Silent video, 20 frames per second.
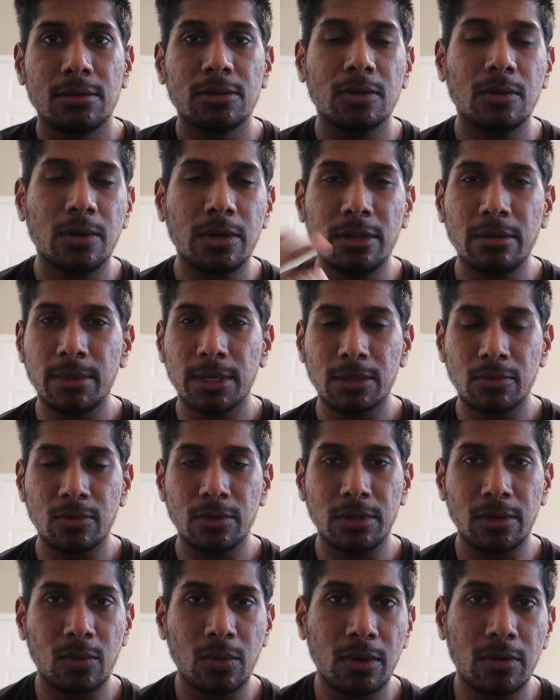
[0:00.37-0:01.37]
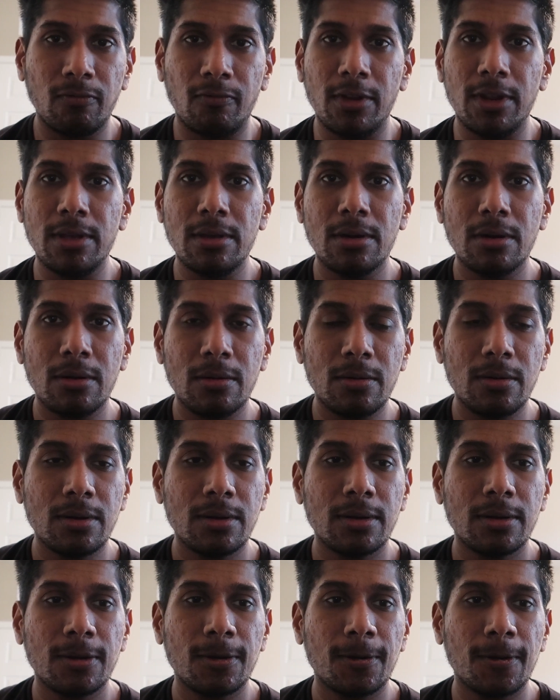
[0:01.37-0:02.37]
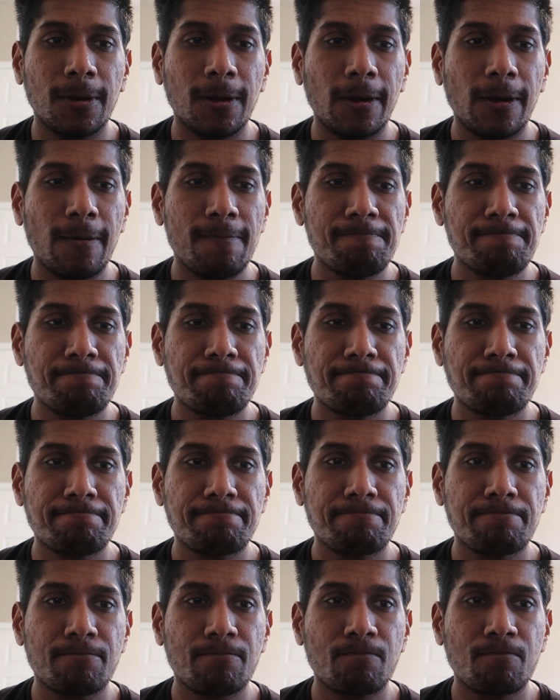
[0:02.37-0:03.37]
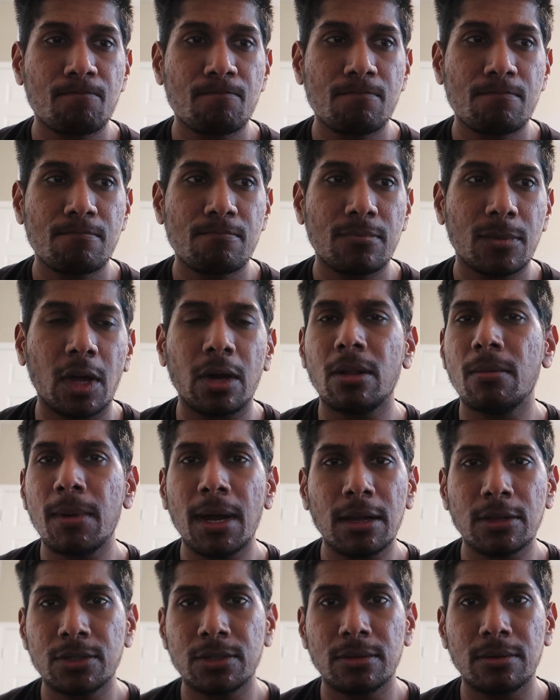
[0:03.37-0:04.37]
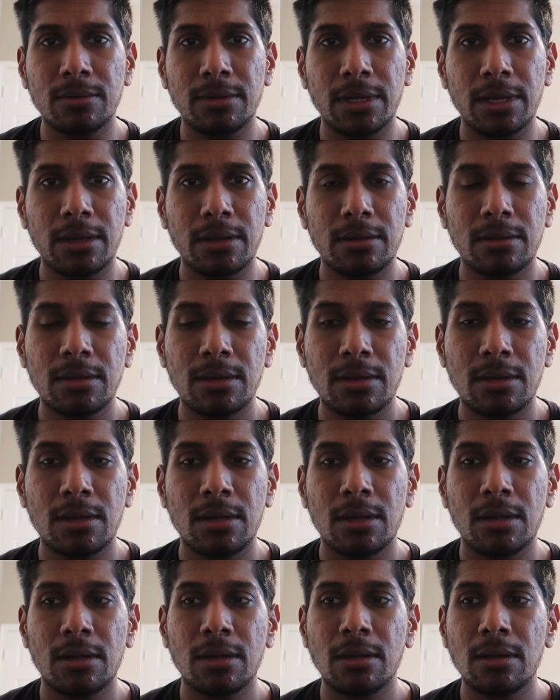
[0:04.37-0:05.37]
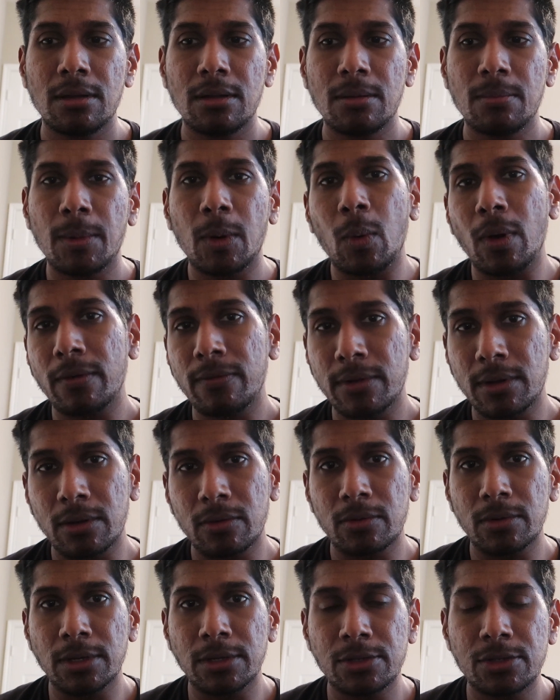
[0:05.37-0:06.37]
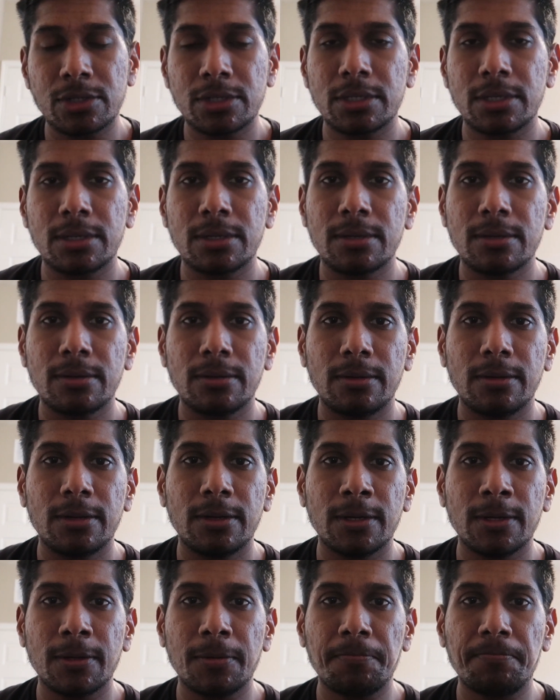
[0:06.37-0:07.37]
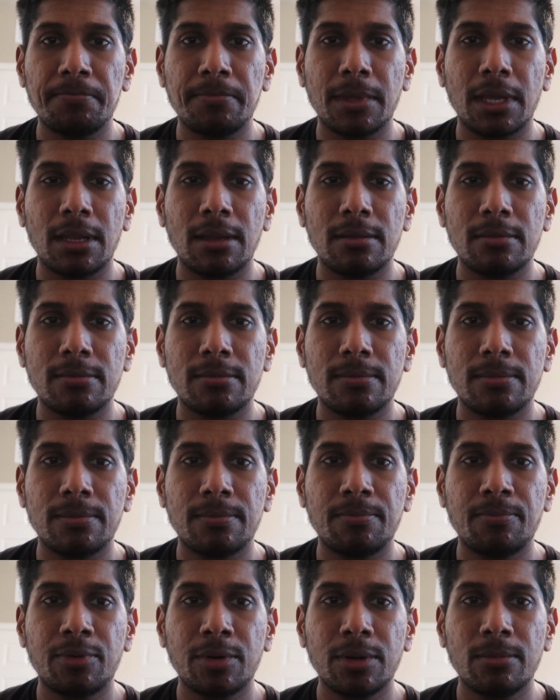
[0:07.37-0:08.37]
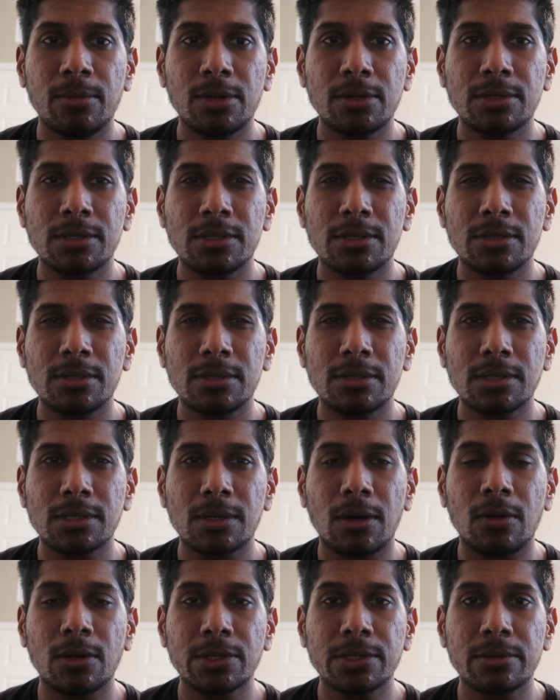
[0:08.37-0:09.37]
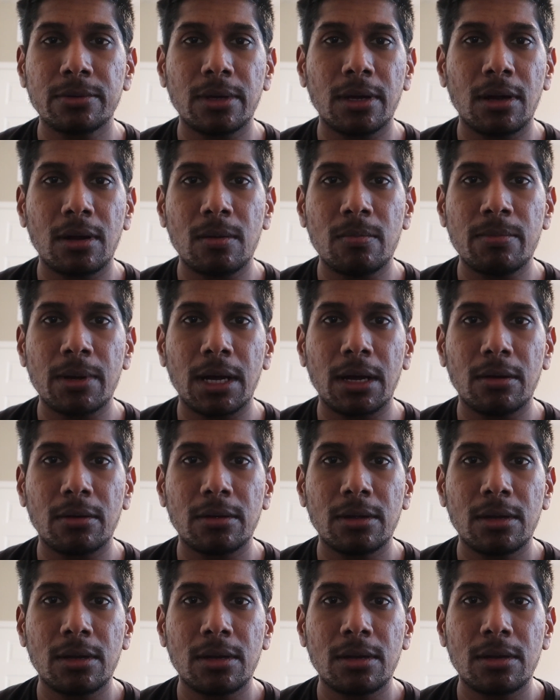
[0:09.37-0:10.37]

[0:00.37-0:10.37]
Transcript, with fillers: So I wanted to make a really quick video um, on a milestone that my wife and I reached, um, and pretty much this is also to help out